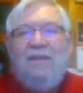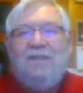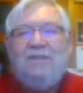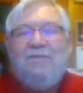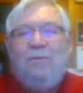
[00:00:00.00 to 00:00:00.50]

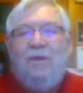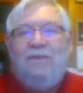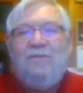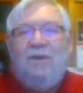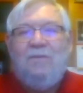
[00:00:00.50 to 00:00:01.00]

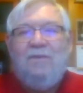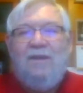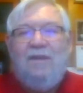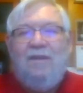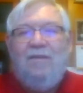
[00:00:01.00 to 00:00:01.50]
640 zone
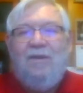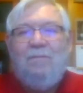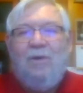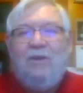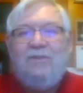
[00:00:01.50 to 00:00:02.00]
on
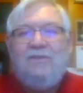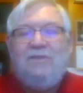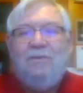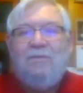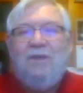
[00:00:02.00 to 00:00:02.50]
March is
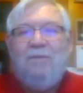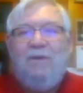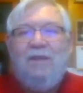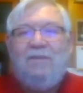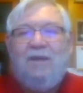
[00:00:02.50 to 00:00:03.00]
still going to
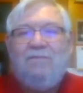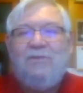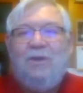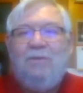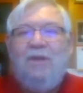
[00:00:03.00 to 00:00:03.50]
be a tough
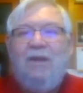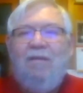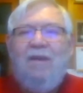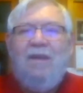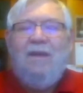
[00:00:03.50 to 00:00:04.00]
zone
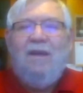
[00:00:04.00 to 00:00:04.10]
here.